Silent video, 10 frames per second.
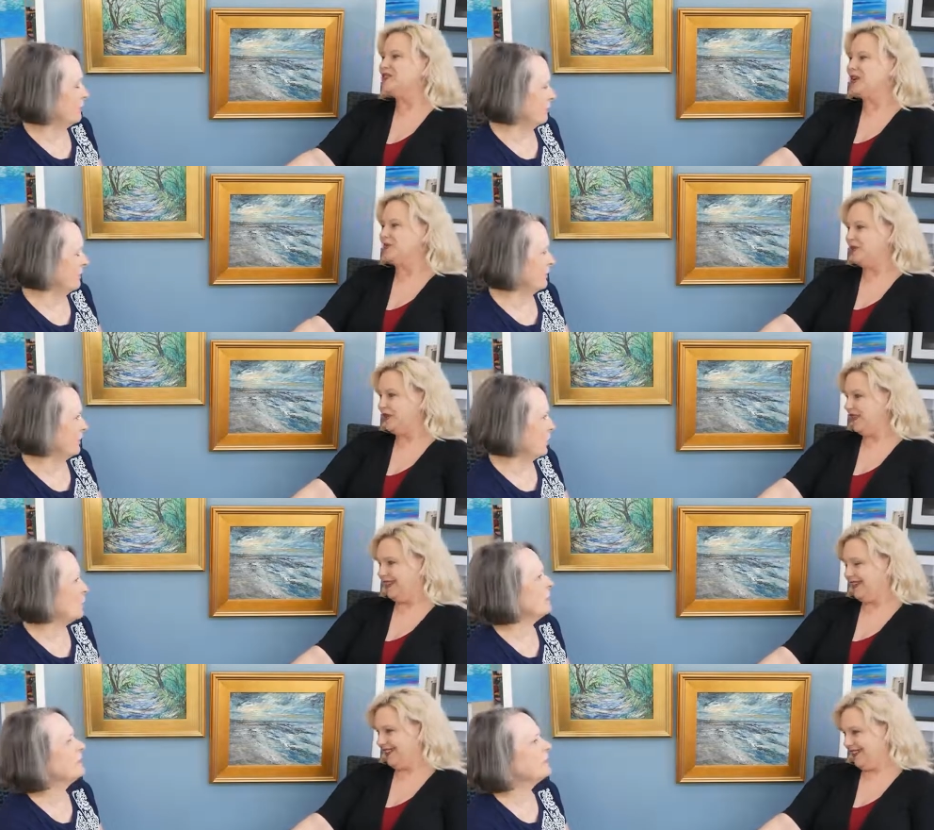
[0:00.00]
Speaker 1: that one
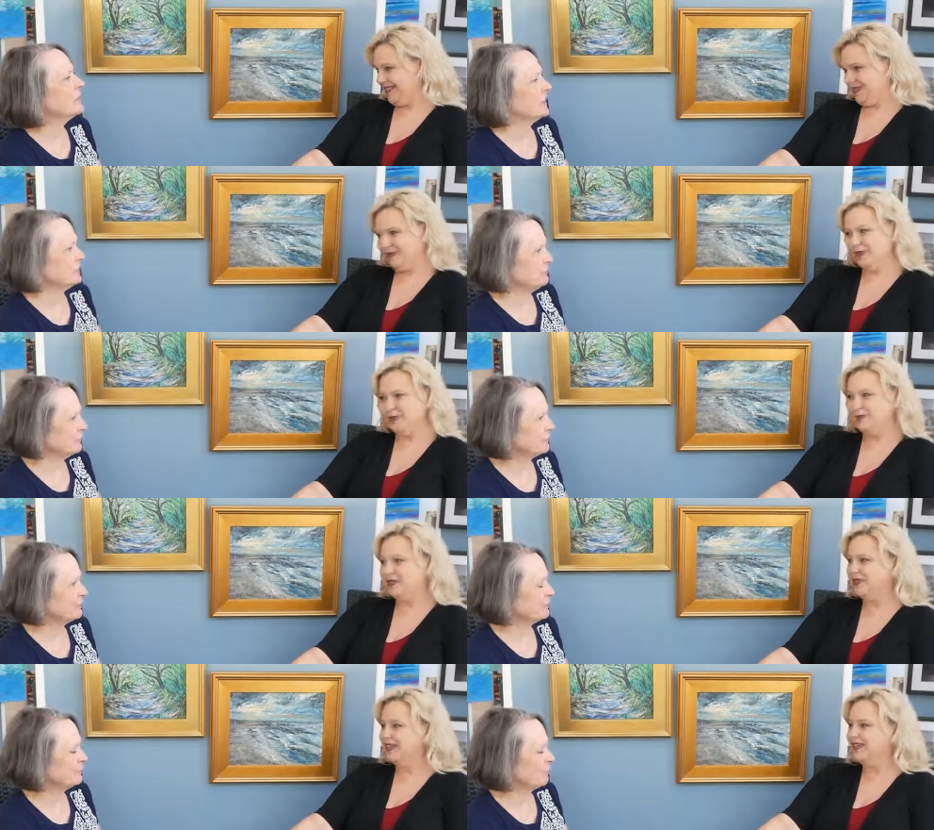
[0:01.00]
thing? The one thing. The
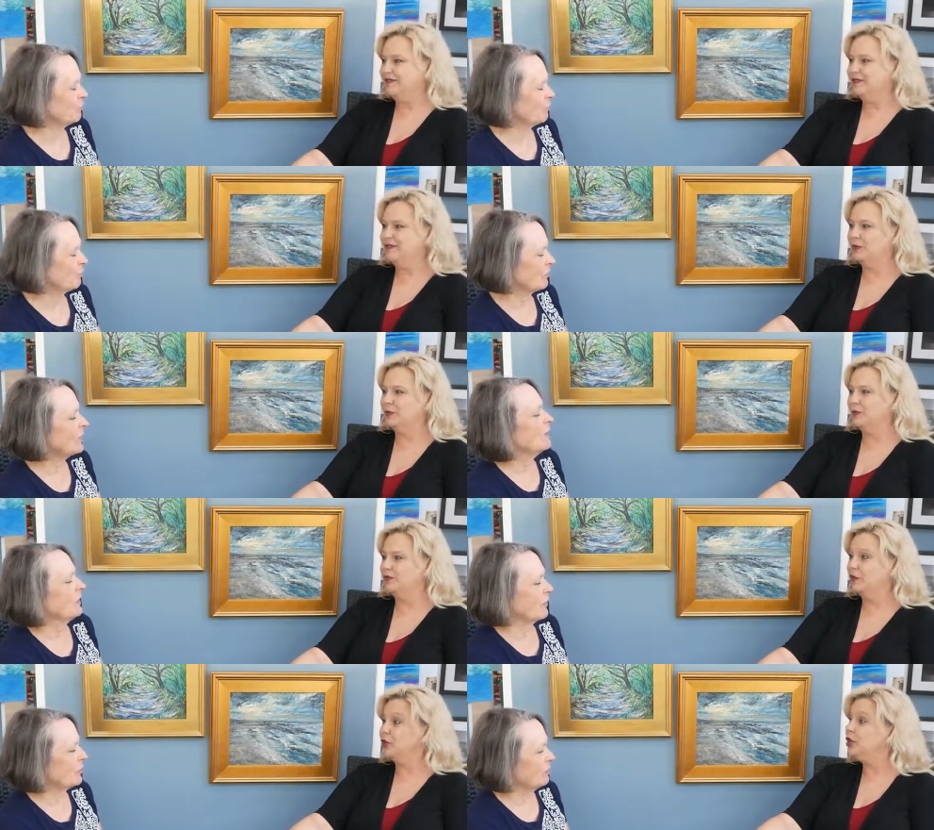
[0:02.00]
one thing
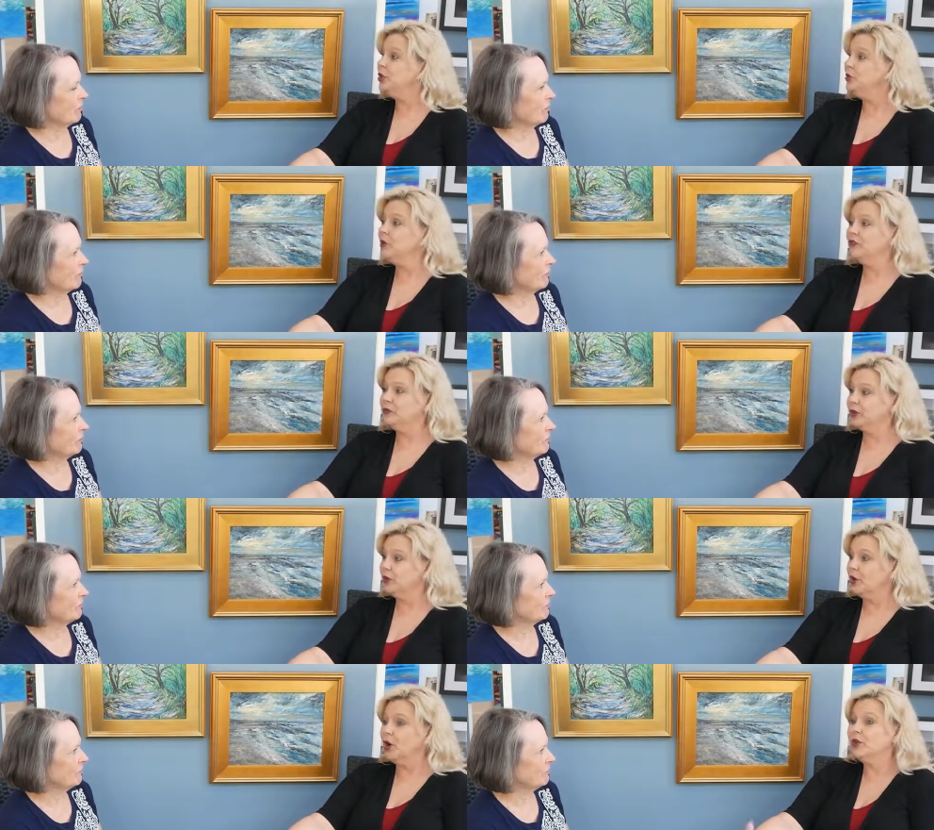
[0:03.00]
for you or for
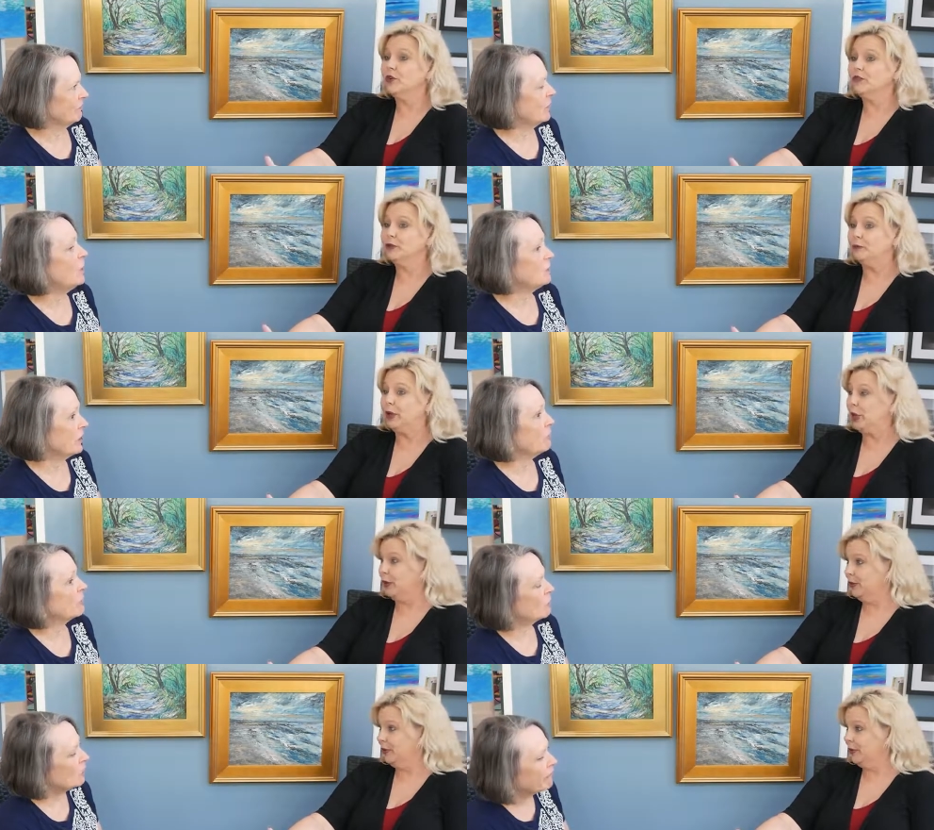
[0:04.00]
your art or for
Speaker 2: okay,
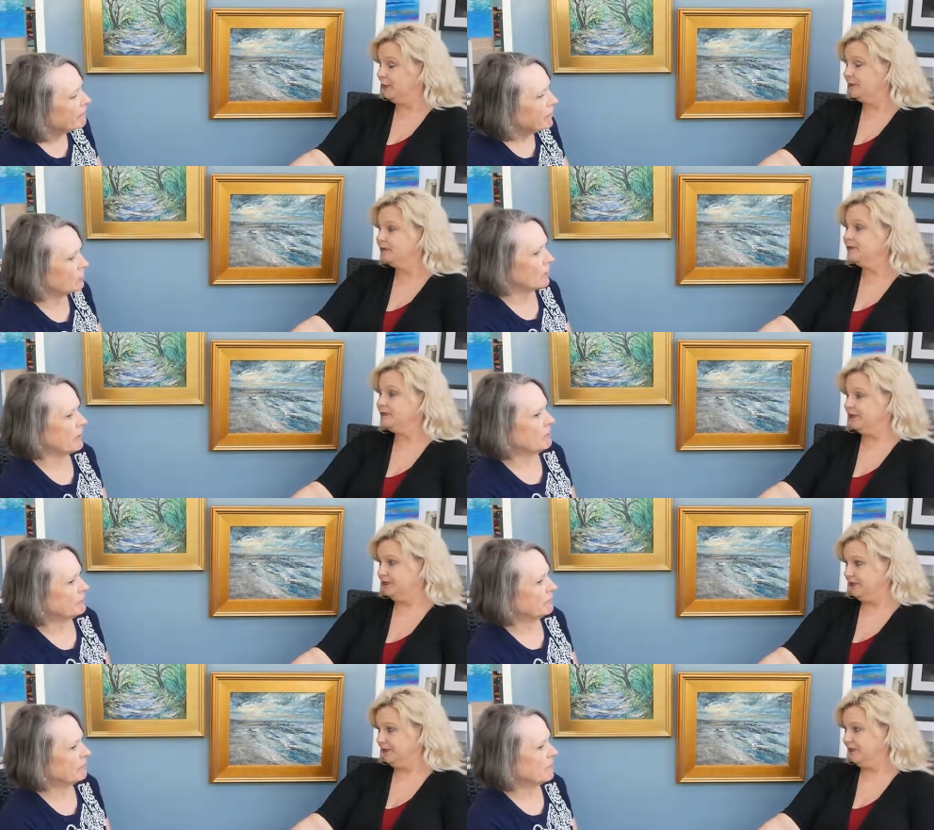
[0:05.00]
both? the one thing we,
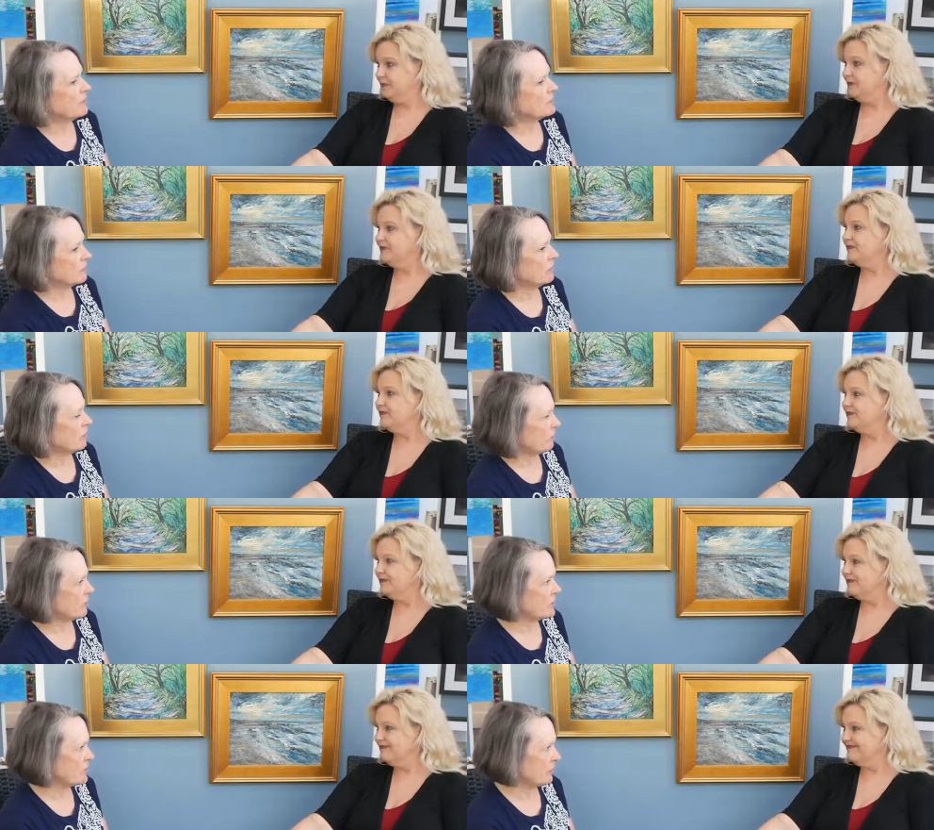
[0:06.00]
my husband and I've
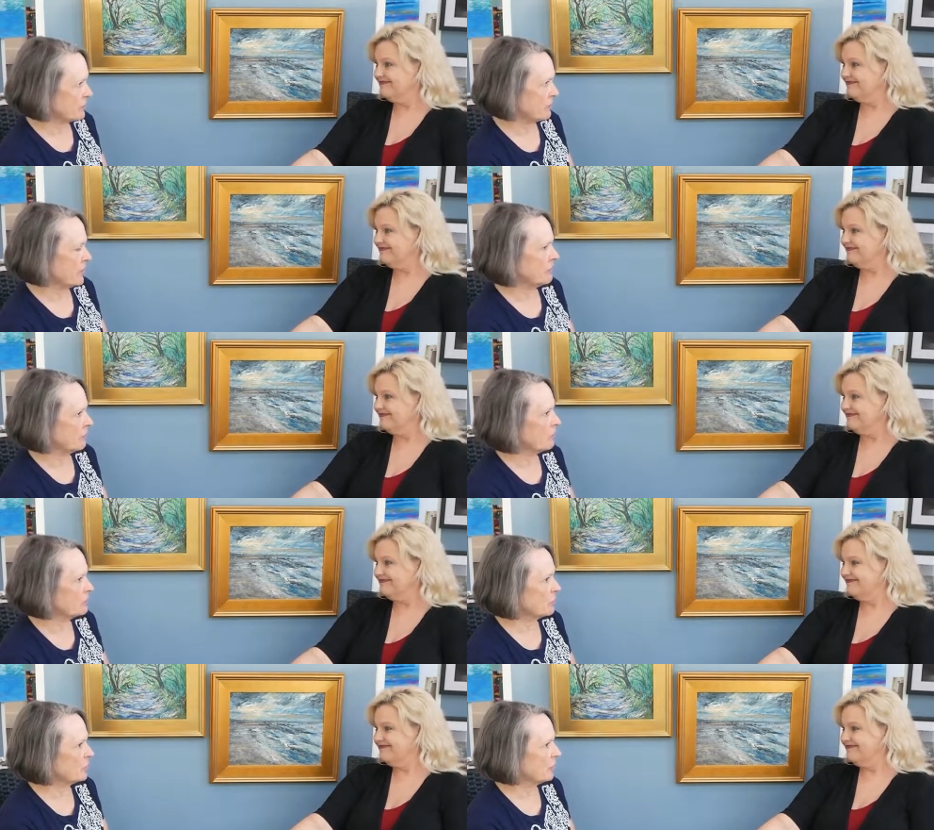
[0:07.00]
always talked about
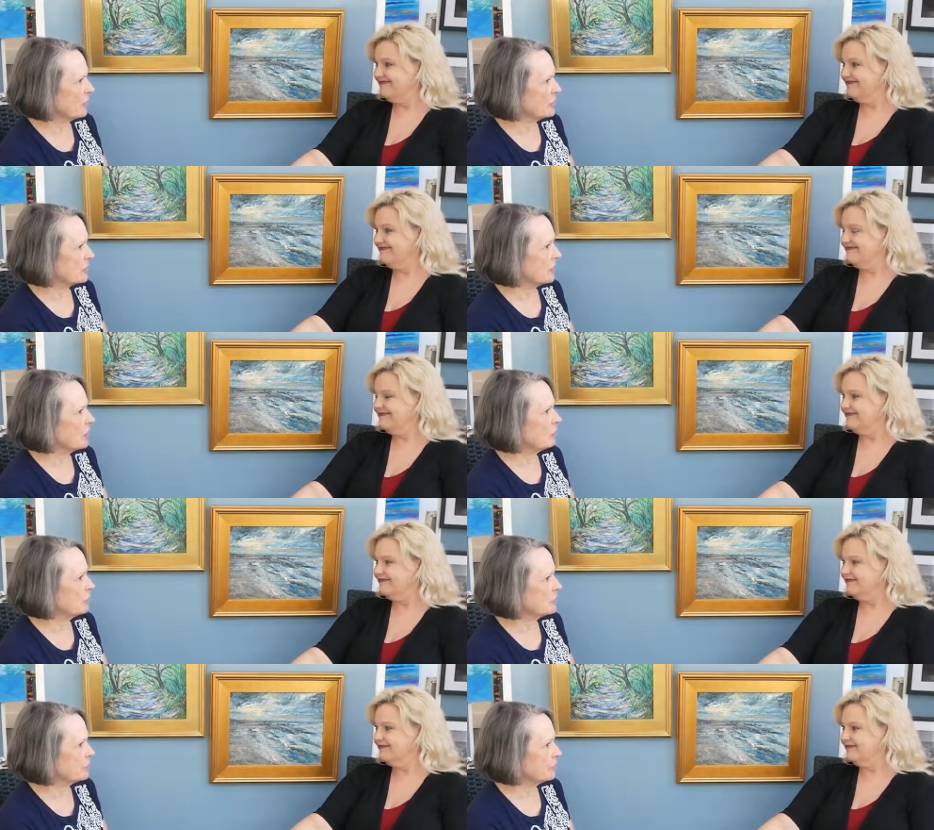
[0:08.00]
doing is to go
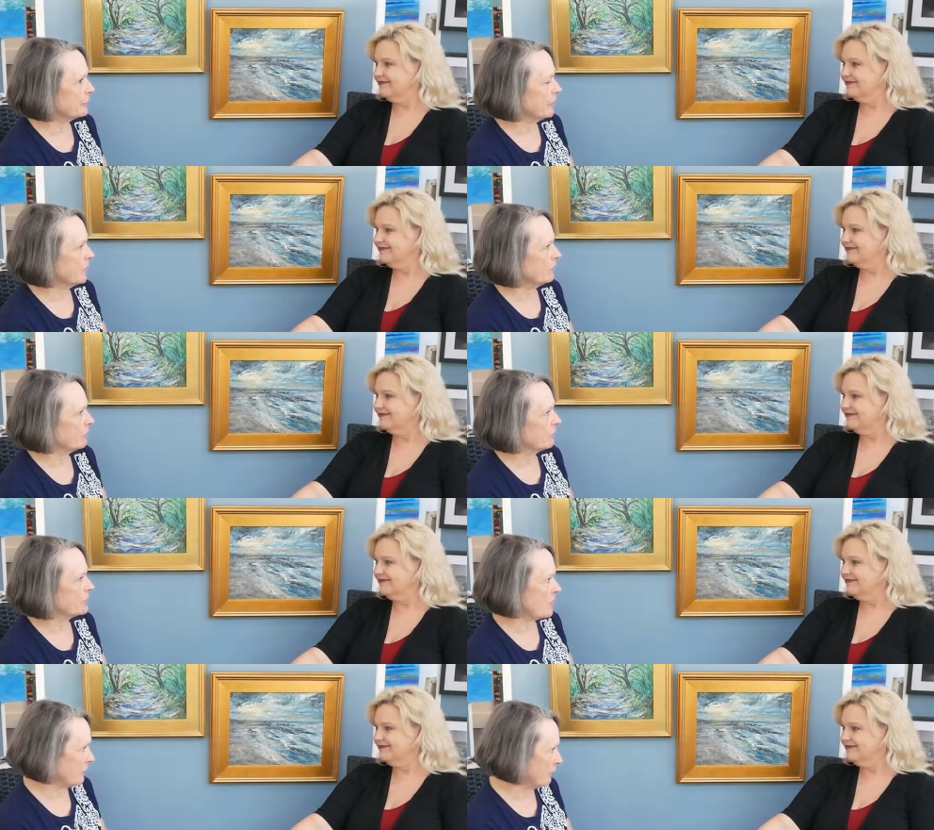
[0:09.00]
to um,
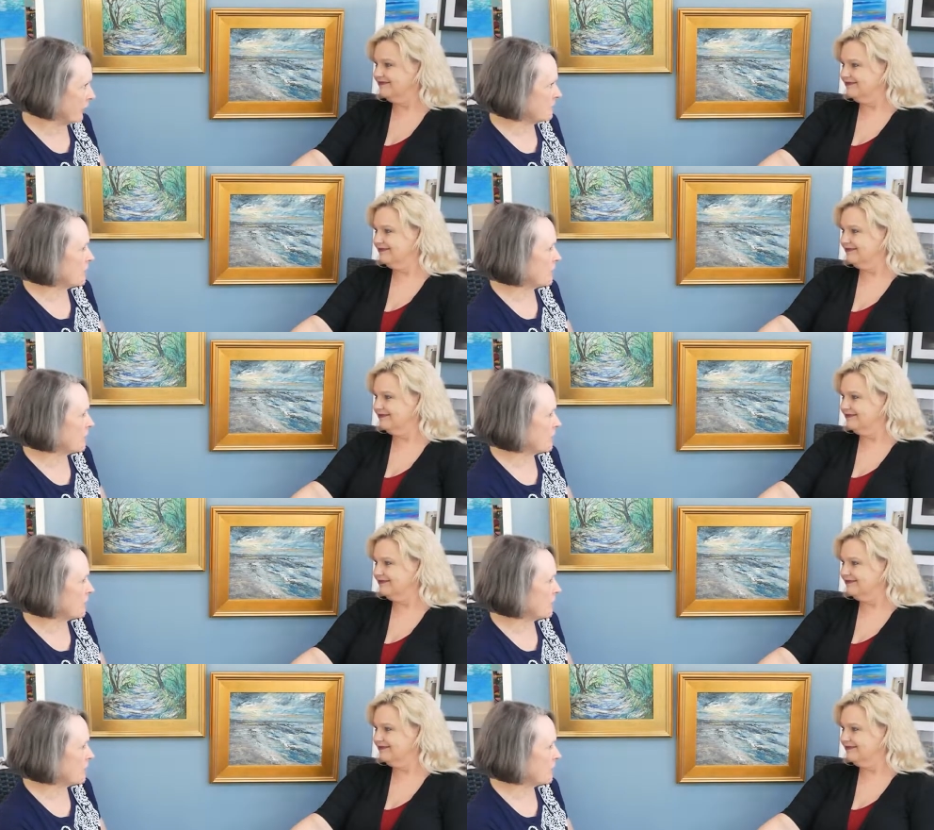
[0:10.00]
south of France,